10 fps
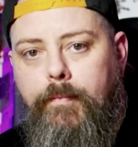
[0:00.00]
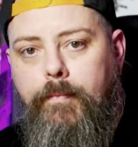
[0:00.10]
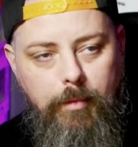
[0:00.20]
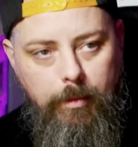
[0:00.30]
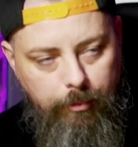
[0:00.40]

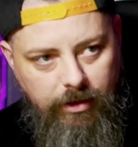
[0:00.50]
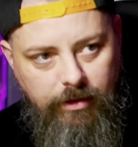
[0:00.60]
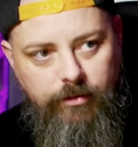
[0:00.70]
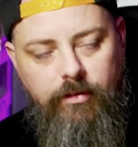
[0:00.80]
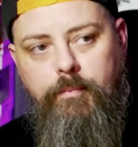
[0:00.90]
I'm an
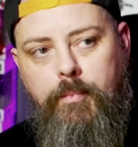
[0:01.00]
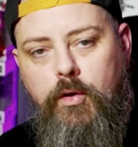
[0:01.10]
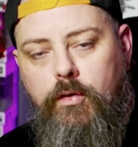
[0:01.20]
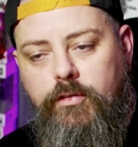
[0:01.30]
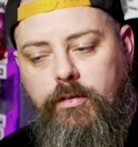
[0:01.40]
abrasive
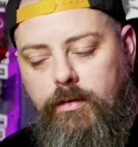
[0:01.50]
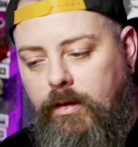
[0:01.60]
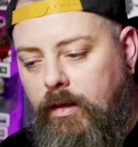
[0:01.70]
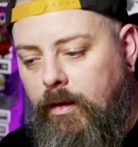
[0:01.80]
person.